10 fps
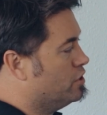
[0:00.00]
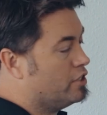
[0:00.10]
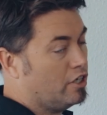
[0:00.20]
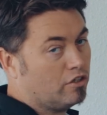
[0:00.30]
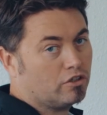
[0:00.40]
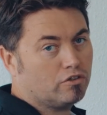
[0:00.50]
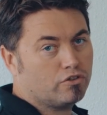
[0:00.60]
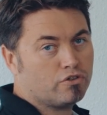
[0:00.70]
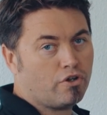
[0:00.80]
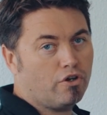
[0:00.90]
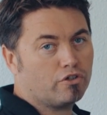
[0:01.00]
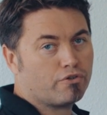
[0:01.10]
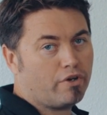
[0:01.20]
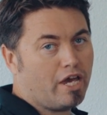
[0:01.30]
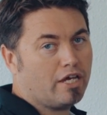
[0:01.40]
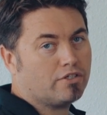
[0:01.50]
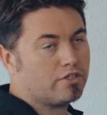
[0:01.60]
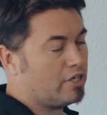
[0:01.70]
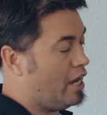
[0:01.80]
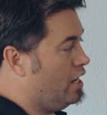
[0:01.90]
which then in turn
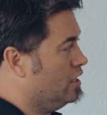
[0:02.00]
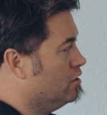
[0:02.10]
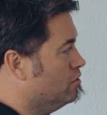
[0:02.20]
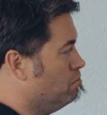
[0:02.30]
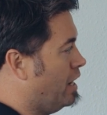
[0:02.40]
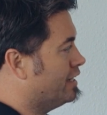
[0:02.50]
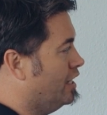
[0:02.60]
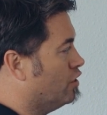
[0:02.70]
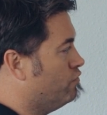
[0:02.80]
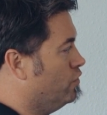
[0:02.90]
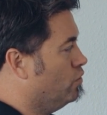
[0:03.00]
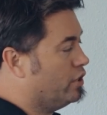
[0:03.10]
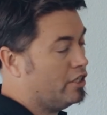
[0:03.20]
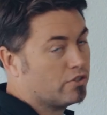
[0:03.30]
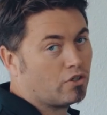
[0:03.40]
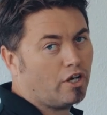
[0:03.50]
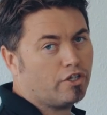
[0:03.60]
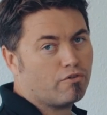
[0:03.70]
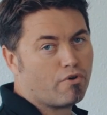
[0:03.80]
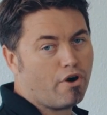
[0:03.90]
creates a magnetic field inside
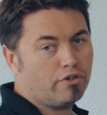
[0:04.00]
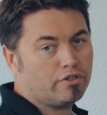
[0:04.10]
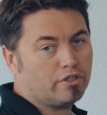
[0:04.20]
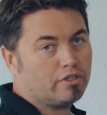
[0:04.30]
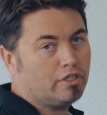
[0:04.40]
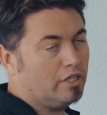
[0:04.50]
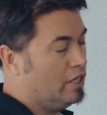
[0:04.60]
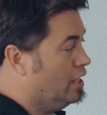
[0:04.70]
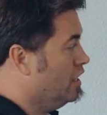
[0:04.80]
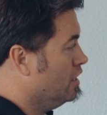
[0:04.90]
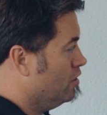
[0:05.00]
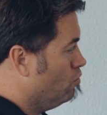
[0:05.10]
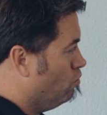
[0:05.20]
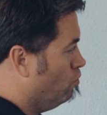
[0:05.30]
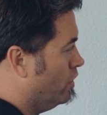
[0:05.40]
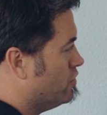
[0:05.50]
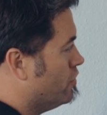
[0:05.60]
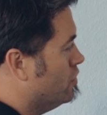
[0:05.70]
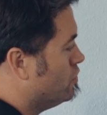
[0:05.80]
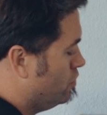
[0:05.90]
the rotor. Once
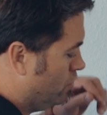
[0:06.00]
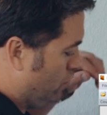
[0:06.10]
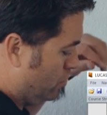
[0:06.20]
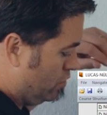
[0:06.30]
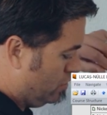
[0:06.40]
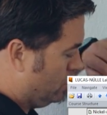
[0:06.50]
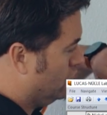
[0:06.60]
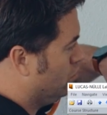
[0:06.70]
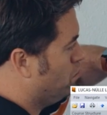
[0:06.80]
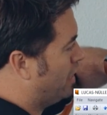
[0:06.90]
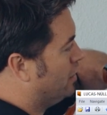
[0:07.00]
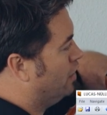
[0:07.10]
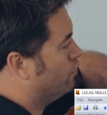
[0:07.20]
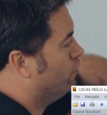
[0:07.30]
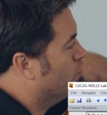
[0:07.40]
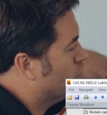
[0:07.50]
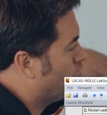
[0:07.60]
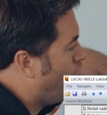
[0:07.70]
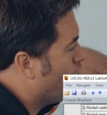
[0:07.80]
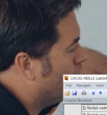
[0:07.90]
those two magnetic fields
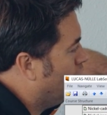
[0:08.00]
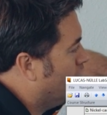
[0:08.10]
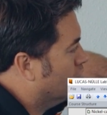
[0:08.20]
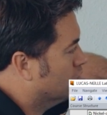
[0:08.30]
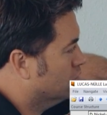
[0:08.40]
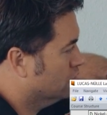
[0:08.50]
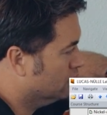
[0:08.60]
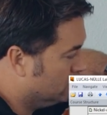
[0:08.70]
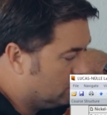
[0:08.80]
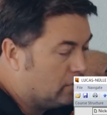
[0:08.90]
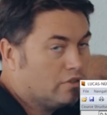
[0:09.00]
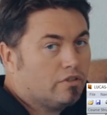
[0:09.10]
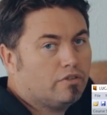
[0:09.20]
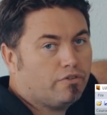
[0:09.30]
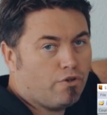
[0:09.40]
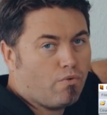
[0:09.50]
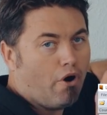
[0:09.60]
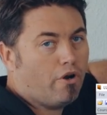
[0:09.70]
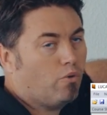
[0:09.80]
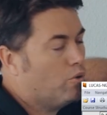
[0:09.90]
correlate, the
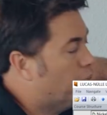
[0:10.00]
rotor